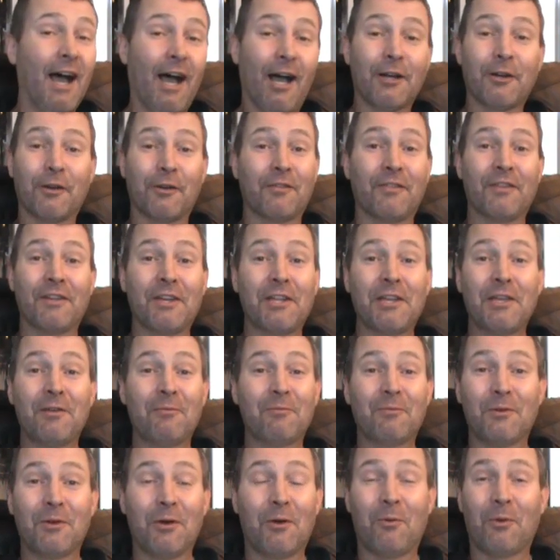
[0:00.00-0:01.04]
I don't
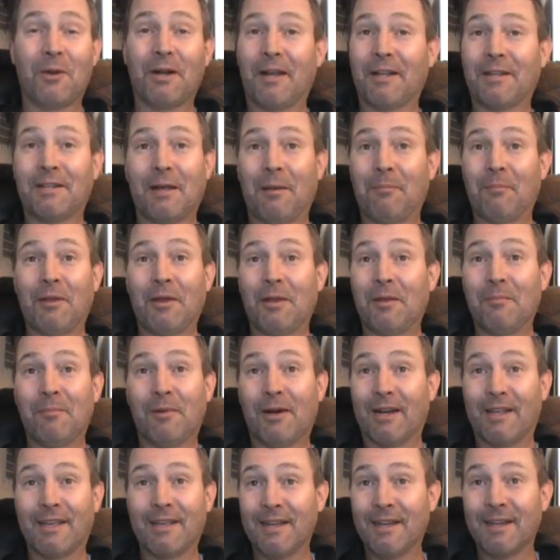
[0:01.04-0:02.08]
even know what identity
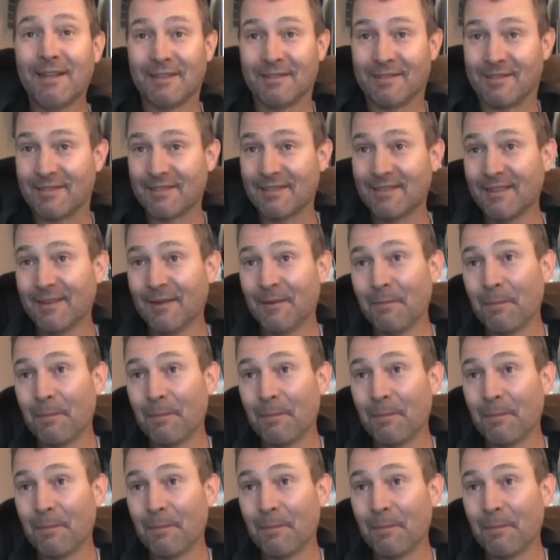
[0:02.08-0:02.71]
money is.